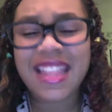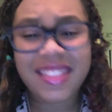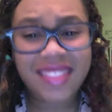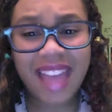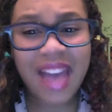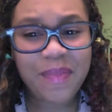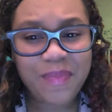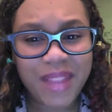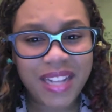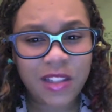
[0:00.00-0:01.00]
that
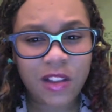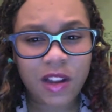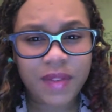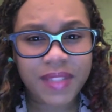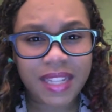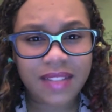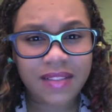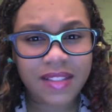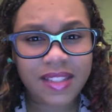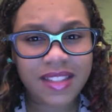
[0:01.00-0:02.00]
makes a lot of
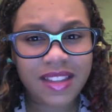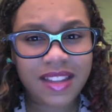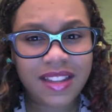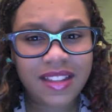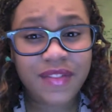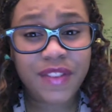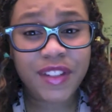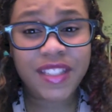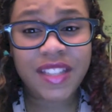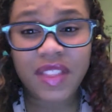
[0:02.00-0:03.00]
sense
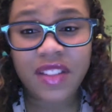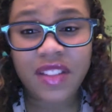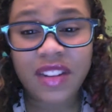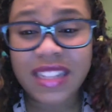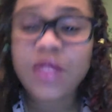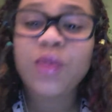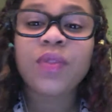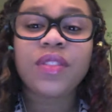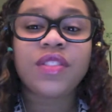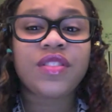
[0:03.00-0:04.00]
for 730. So
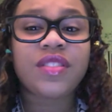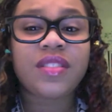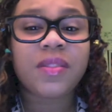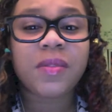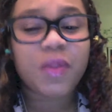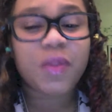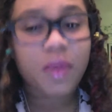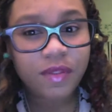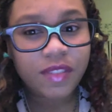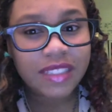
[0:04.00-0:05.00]
I
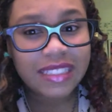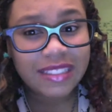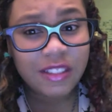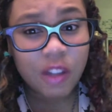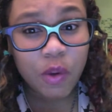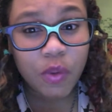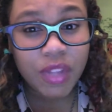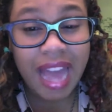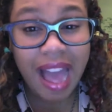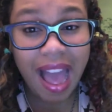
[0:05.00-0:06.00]
don't really know the
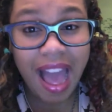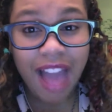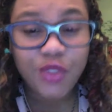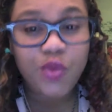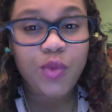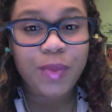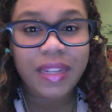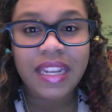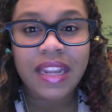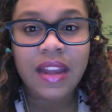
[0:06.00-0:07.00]
actual
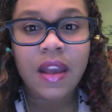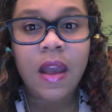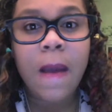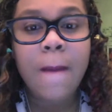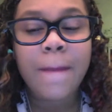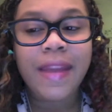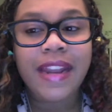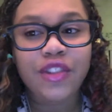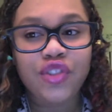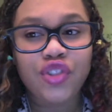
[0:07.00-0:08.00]
meaning, but
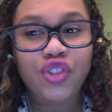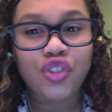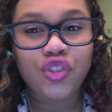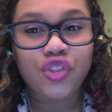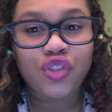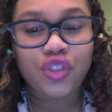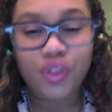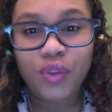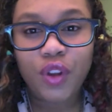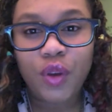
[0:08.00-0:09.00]
I do
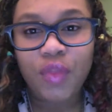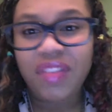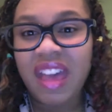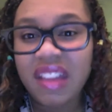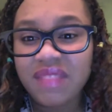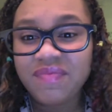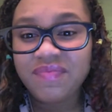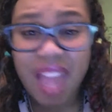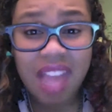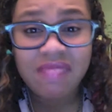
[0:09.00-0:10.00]
know
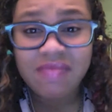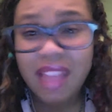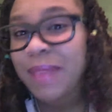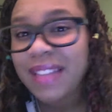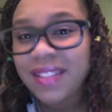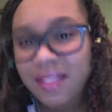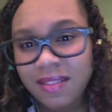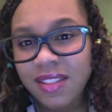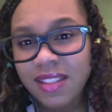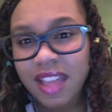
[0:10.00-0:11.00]
that makes
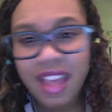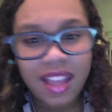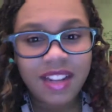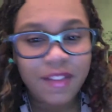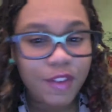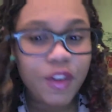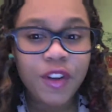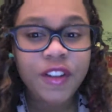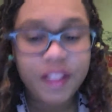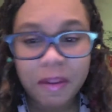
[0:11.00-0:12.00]
sense. And if you're
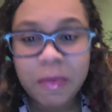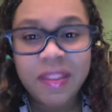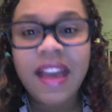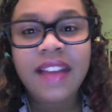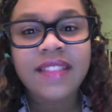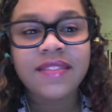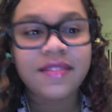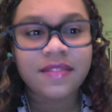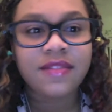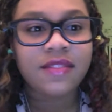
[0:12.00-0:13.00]
good with that, and
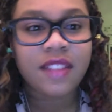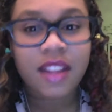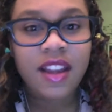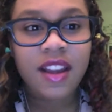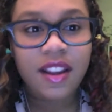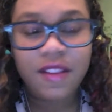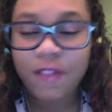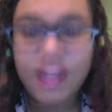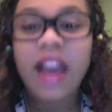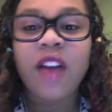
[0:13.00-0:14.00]
for
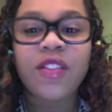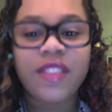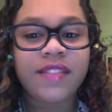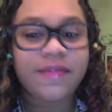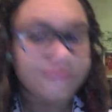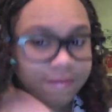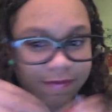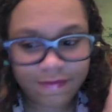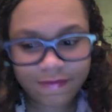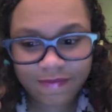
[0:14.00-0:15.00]
now, then
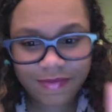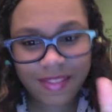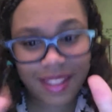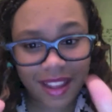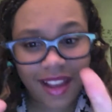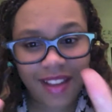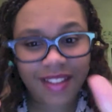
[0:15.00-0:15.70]
yeah.